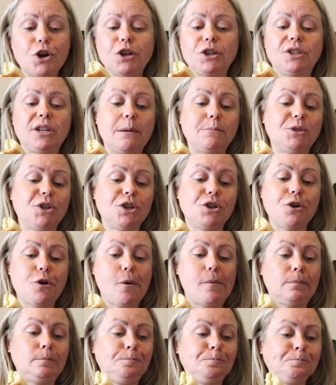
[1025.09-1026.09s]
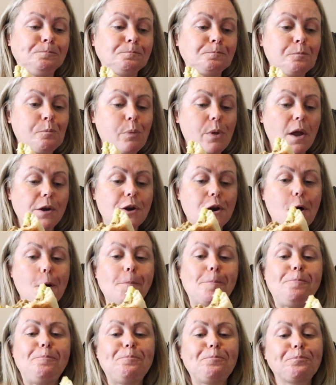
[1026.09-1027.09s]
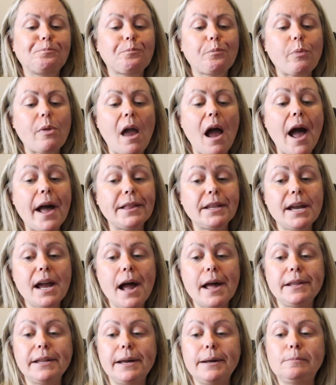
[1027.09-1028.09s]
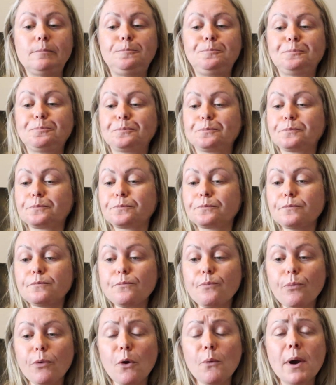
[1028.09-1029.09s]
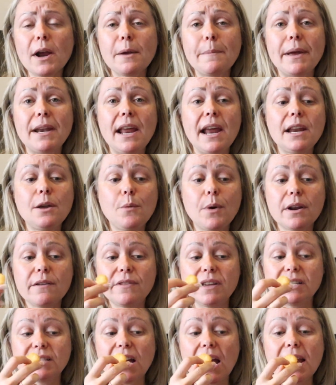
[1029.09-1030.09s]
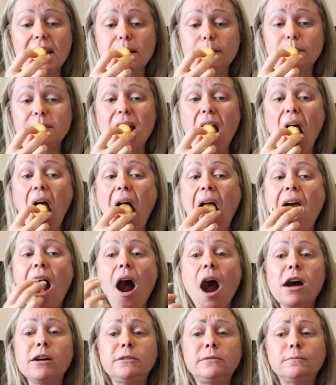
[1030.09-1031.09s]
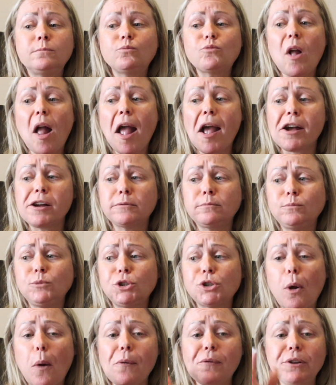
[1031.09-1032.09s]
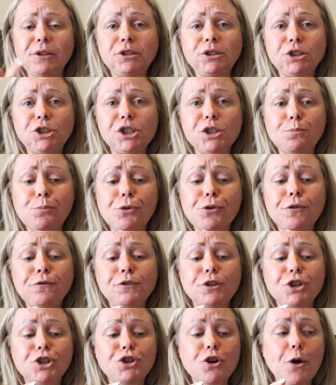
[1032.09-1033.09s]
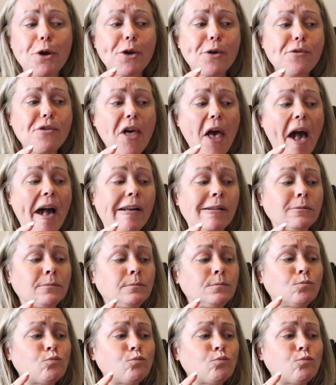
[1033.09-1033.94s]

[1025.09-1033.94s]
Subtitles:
a good substitute. You know, highly, highly recommend any one of these items. And, you know, this is just proof to show you that